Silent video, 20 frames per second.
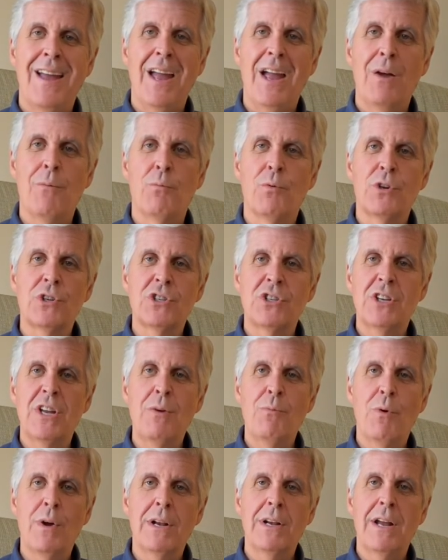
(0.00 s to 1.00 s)
and we'll see
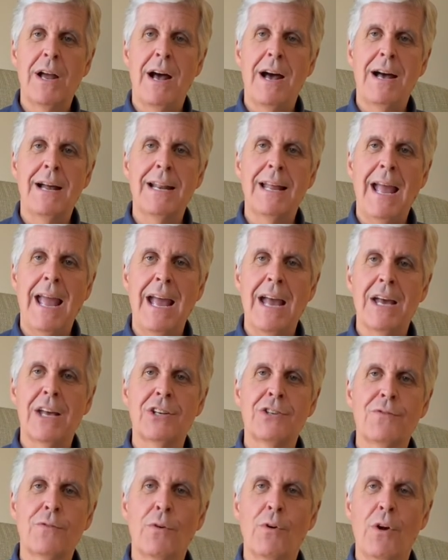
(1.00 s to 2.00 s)
what God
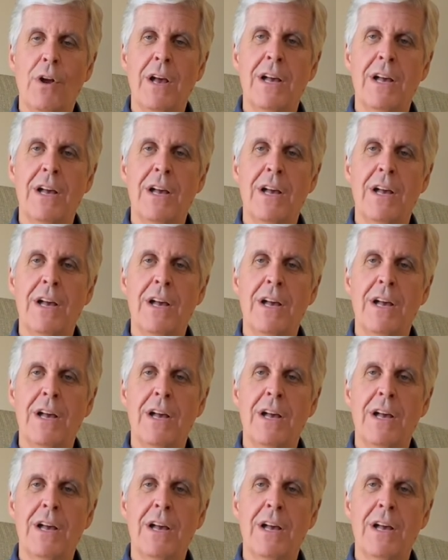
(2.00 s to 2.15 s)
has for